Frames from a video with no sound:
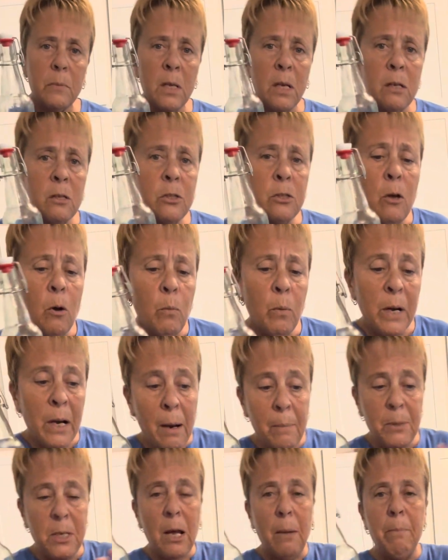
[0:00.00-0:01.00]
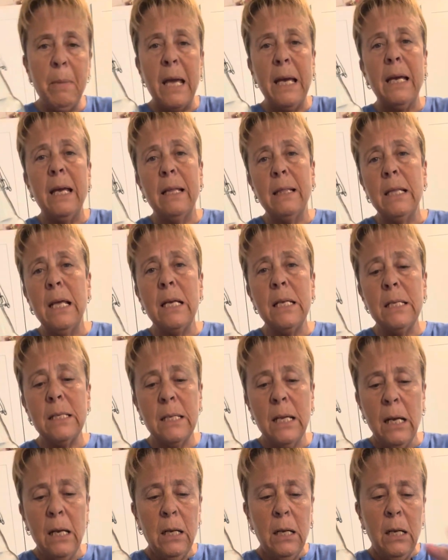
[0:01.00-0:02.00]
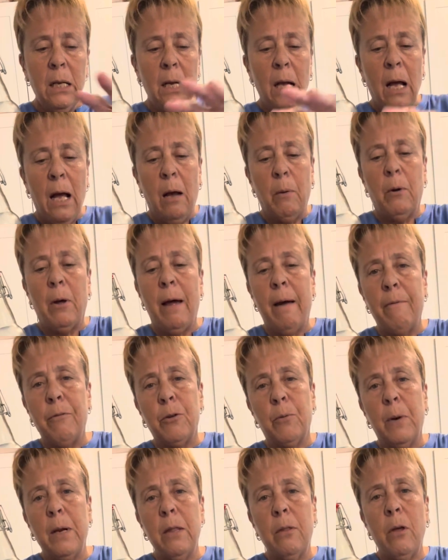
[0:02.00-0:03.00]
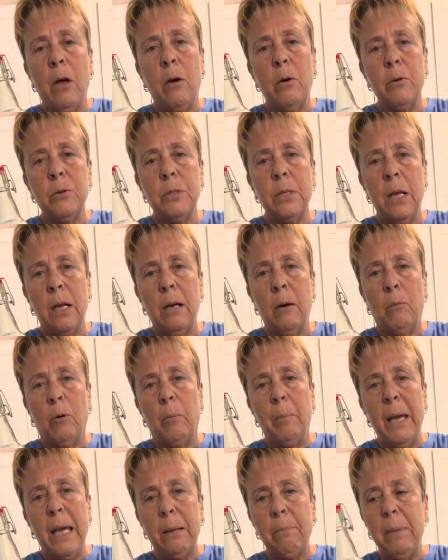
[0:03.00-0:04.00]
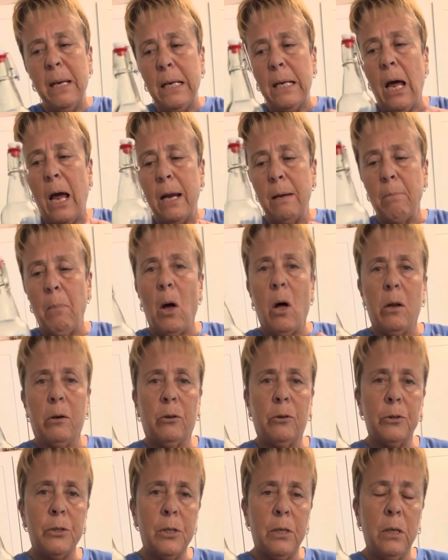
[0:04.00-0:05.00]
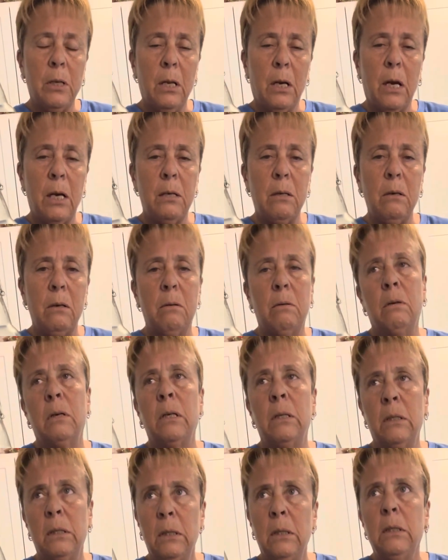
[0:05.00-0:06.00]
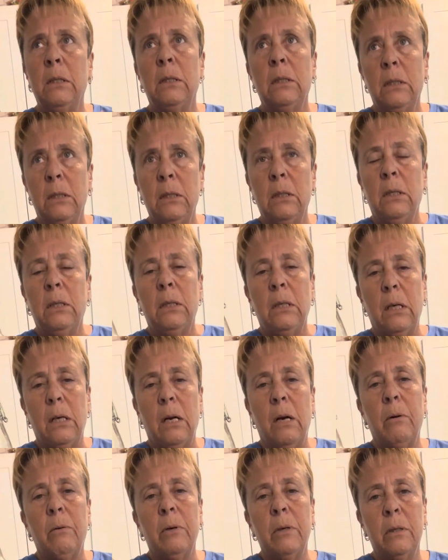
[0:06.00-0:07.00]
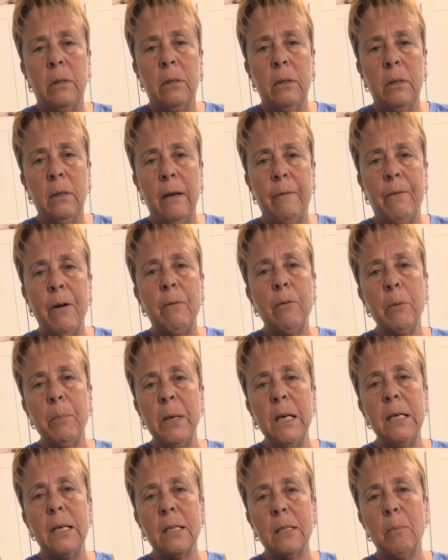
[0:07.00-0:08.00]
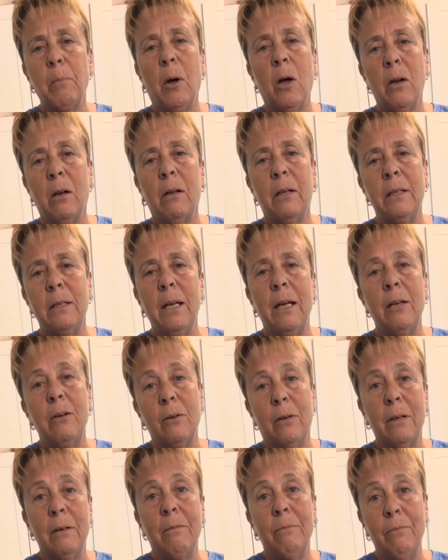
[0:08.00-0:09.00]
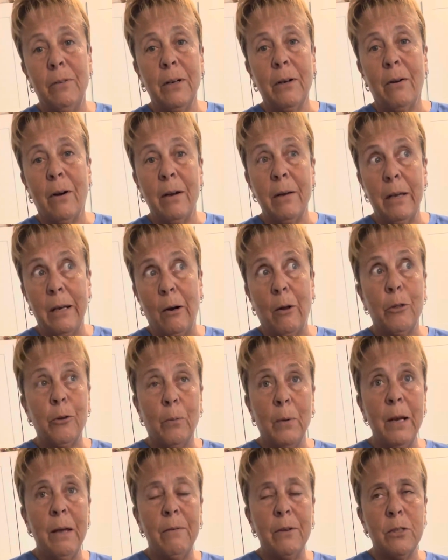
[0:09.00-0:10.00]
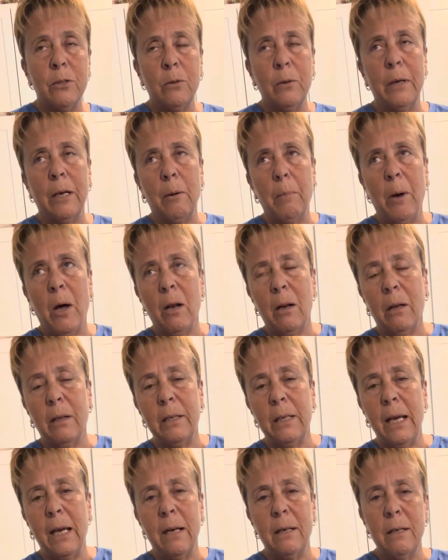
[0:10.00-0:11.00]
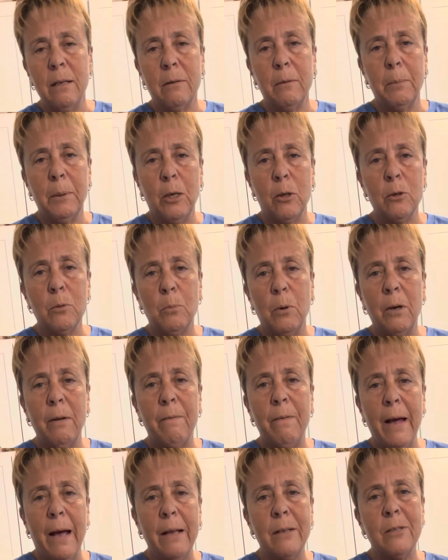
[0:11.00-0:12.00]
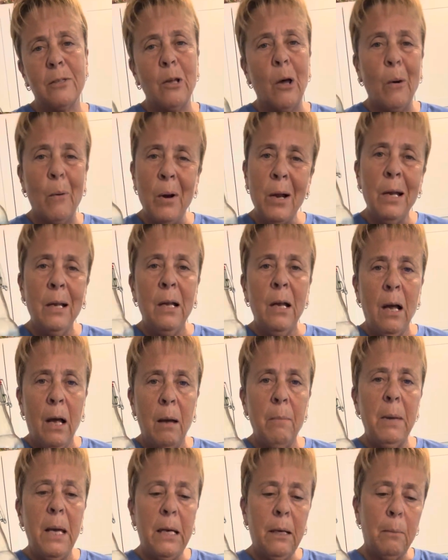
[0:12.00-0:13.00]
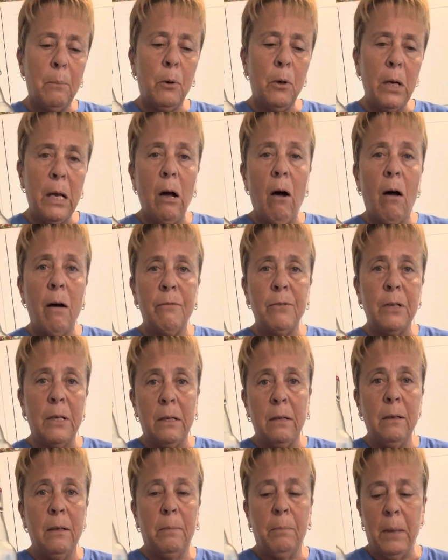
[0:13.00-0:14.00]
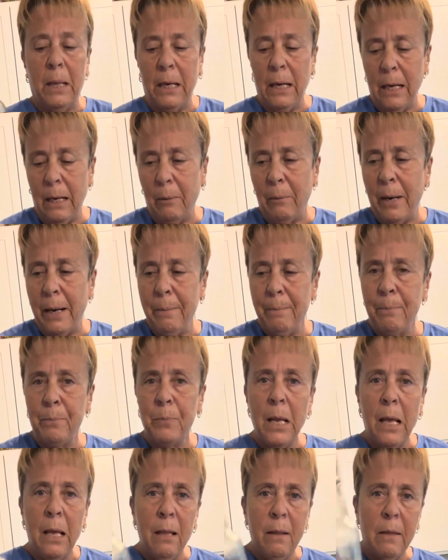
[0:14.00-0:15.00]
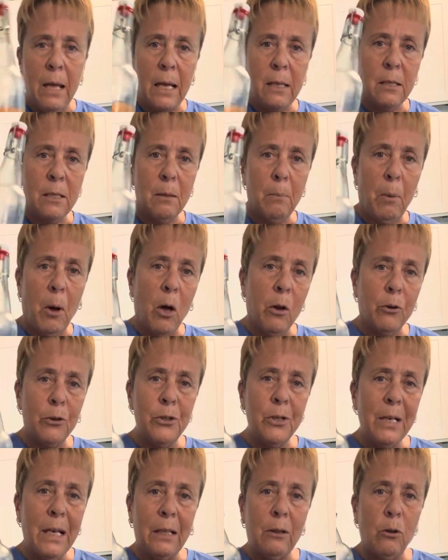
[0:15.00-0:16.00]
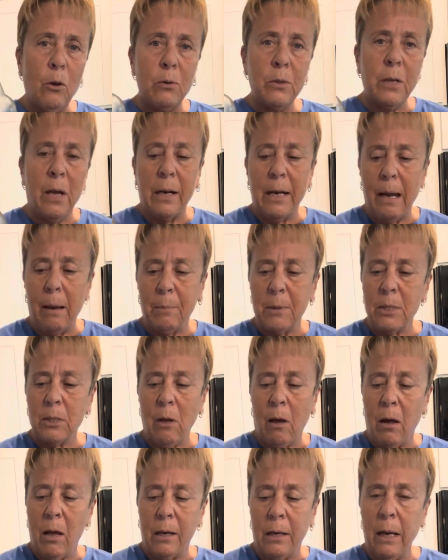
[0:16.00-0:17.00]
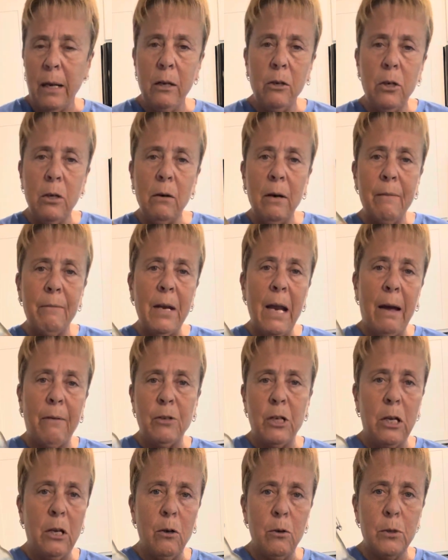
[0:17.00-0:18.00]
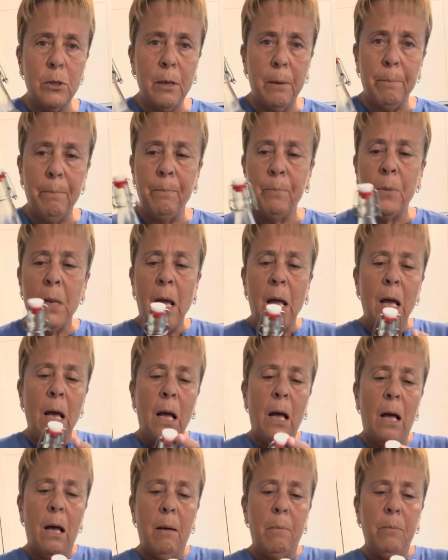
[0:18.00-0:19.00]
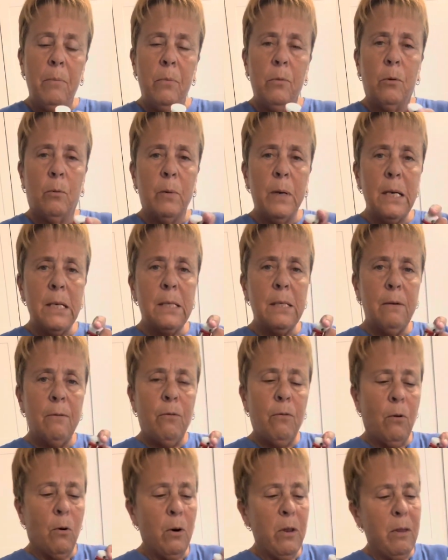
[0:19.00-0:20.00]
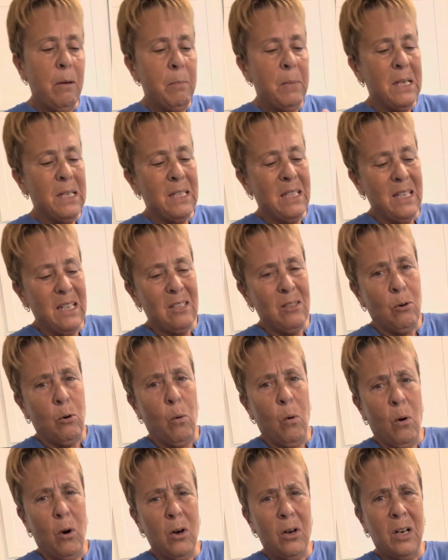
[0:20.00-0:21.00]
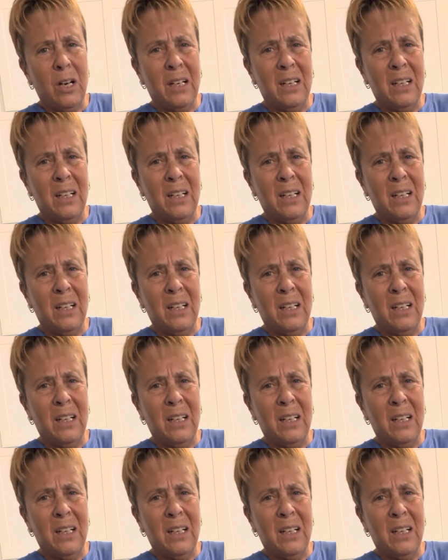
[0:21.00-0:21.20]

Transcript: so when I'm done making this, I will have 3 of those, and it will make me 9 bottles, and I do, you know, if everybody does a bottle a day, you can figure out, you know, 3 of us doing a bottle a day, it disappears pretty fast. So I make it pretty often. But anyway, that's the bottles. You can get those on Amazon, and you don't even have to use them. The reason for them is this cork,